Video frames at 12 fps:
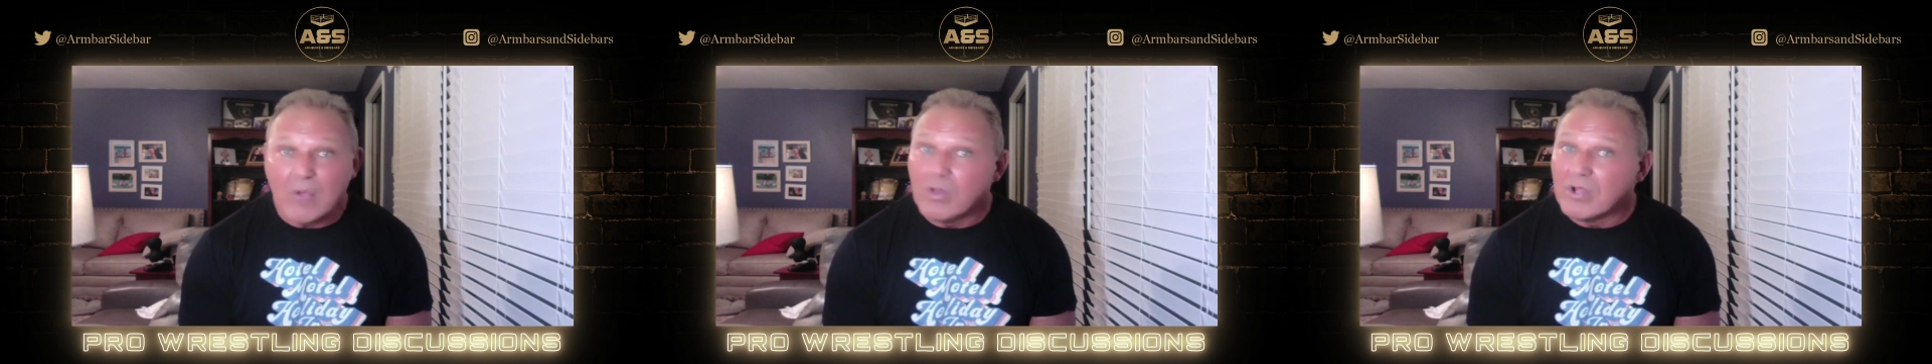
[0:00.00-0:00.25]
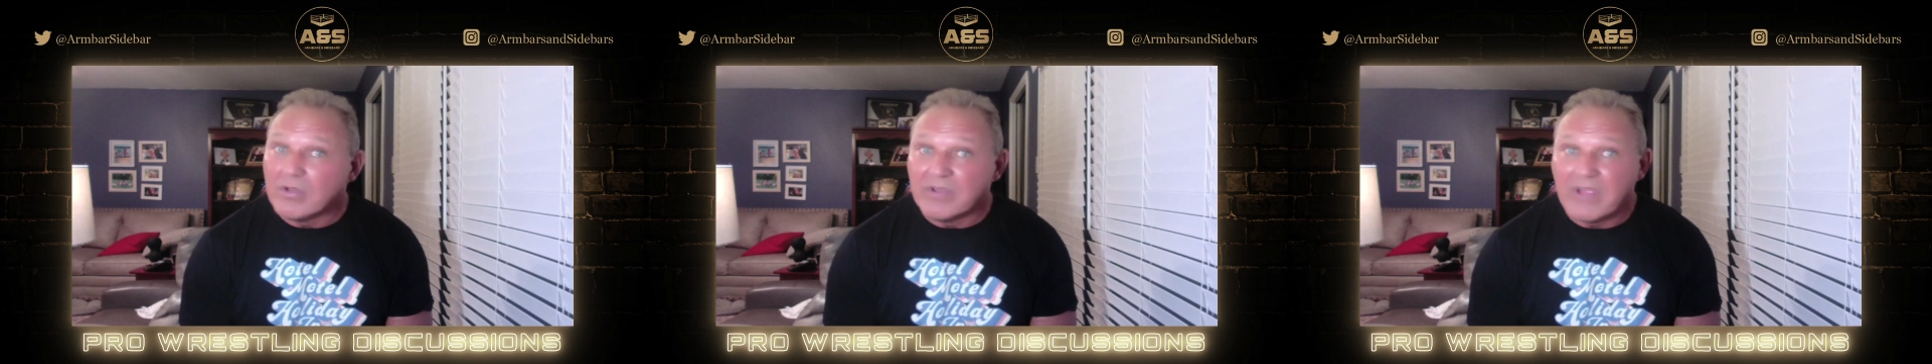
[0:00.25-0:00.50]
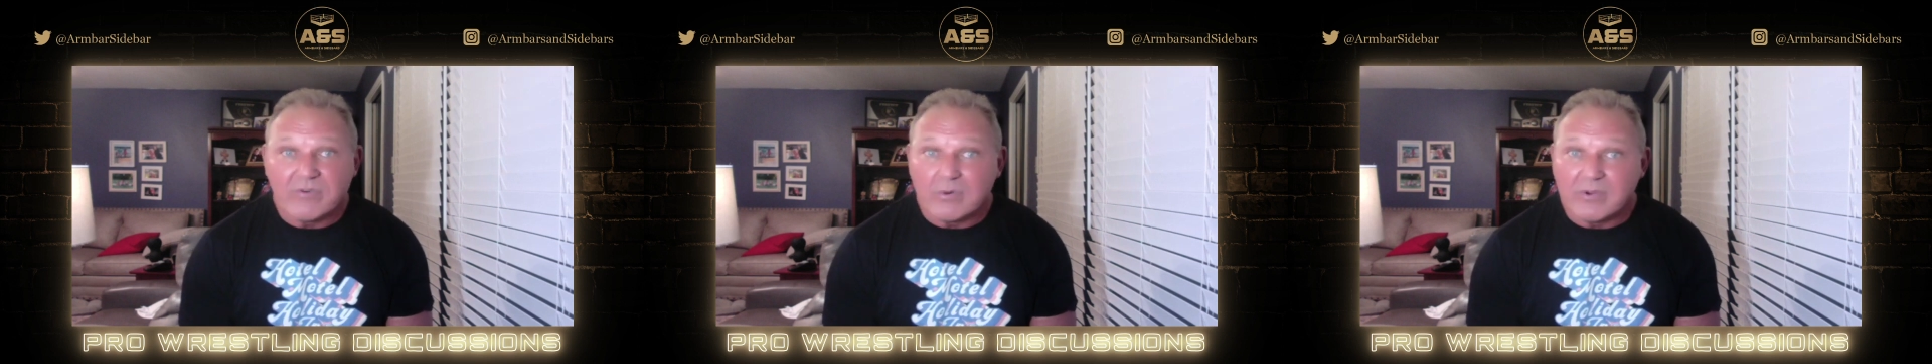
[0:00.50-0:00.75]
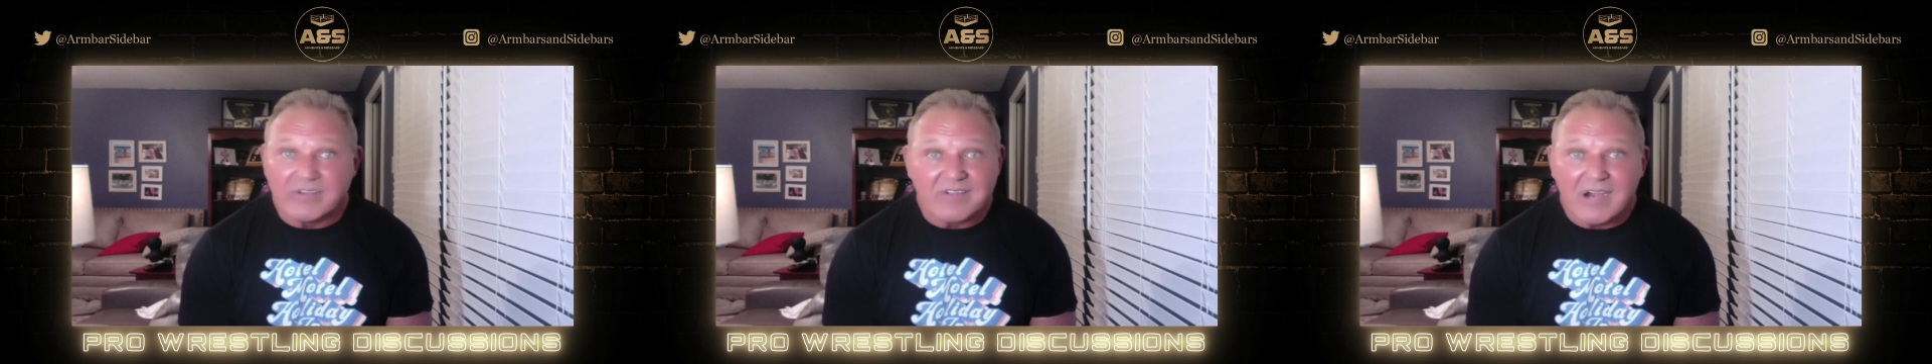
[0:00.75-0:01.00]
will never
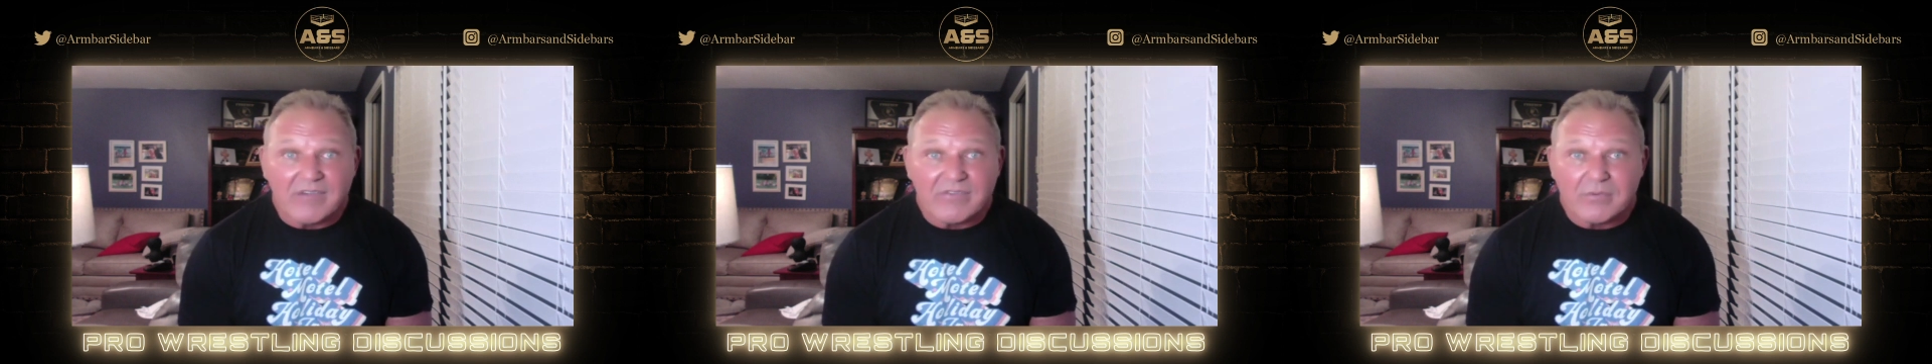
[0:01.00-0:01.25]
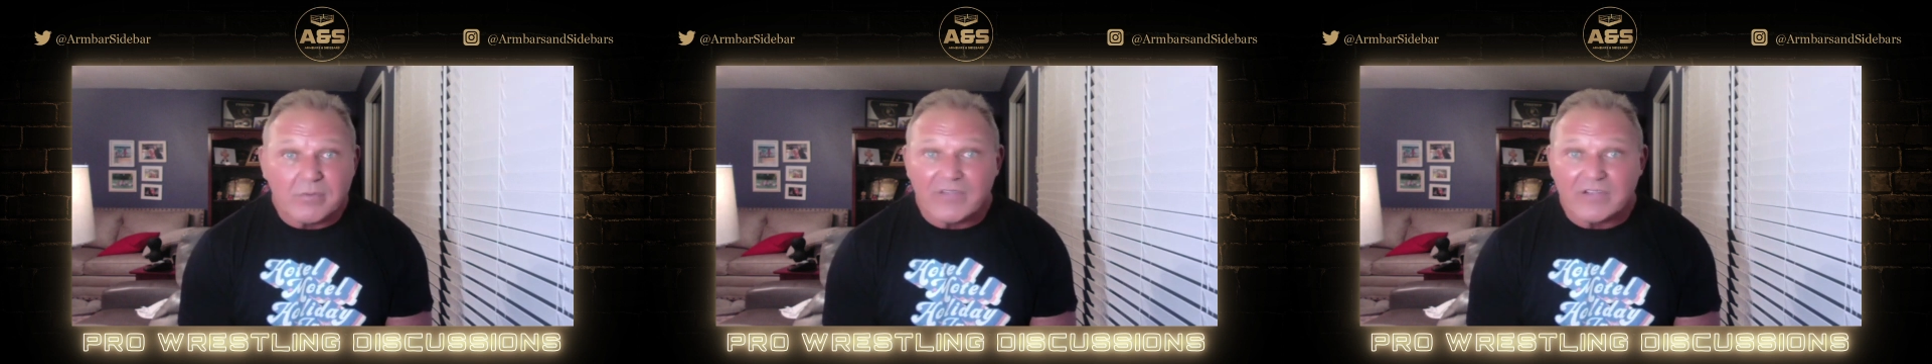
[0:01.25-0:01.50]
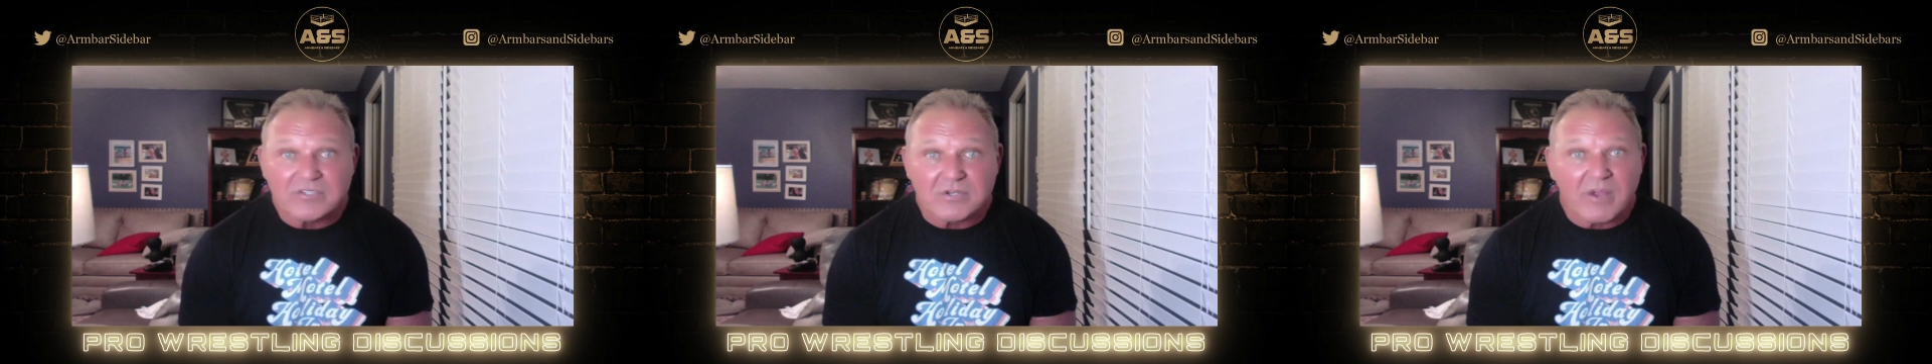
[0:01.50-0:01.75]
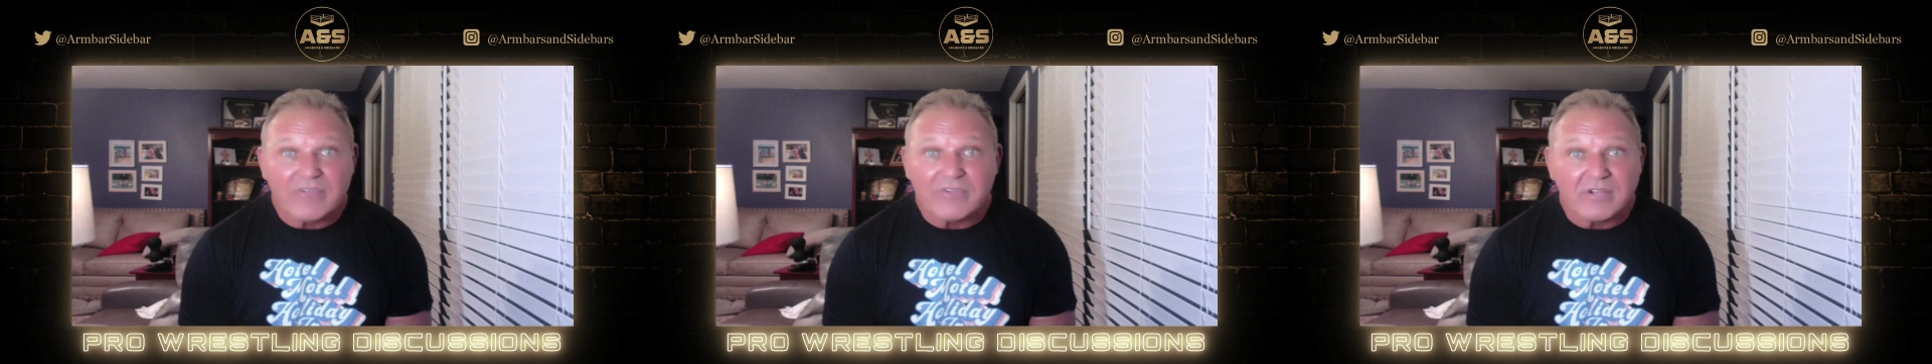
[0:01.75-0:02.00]
retire from
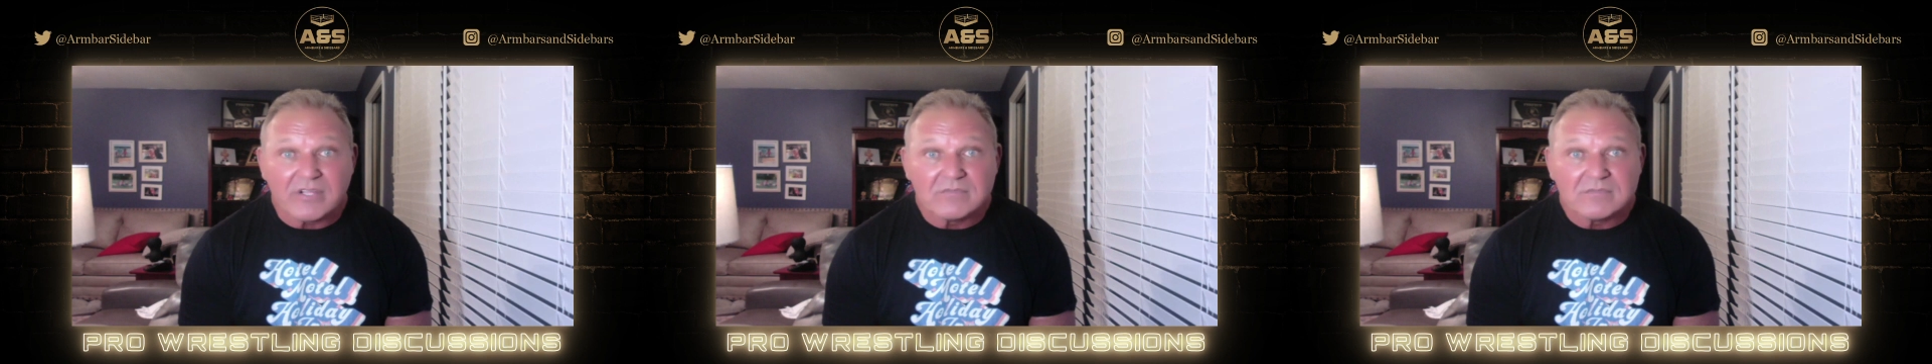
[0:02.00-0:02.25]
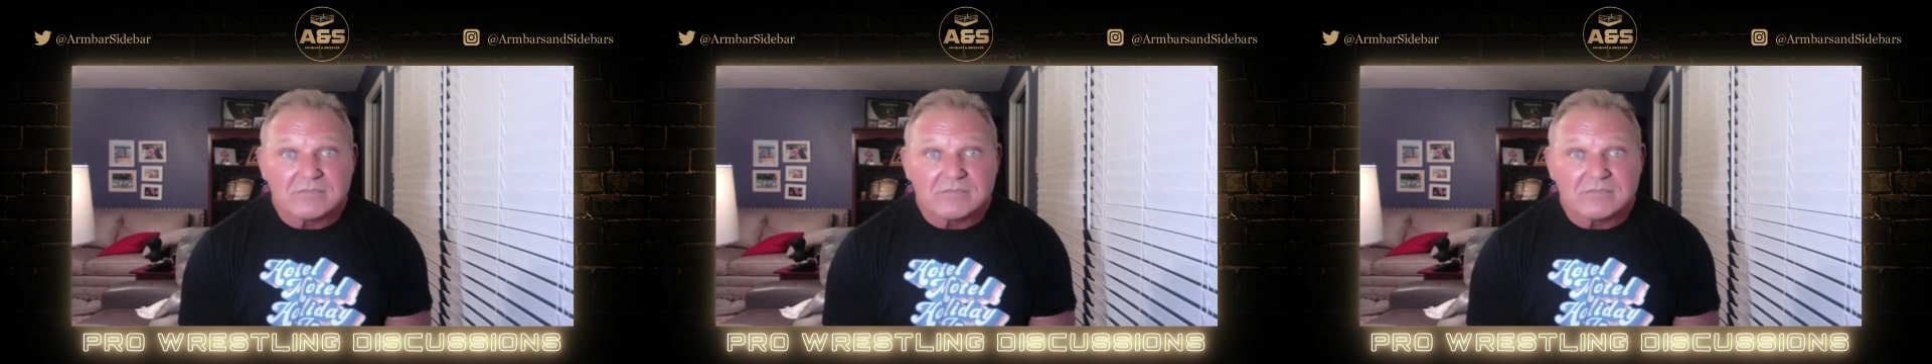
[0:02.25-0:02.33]
professional wrestling.